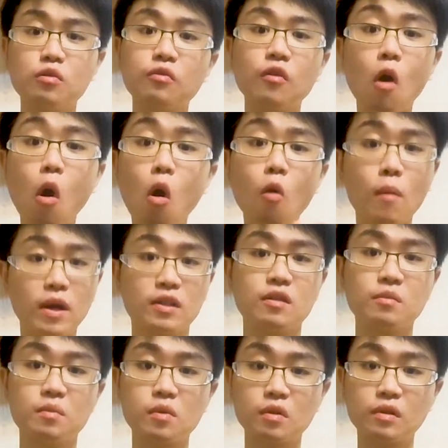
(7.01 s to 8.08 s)
to all my
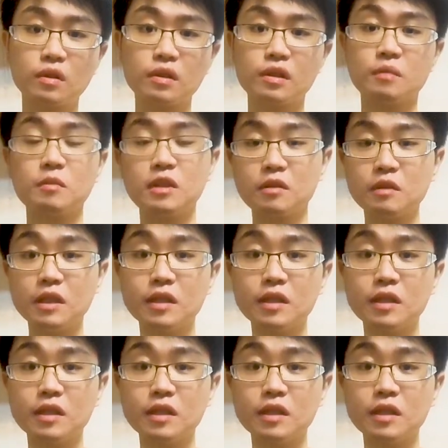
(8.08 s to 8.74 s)
supporters it's,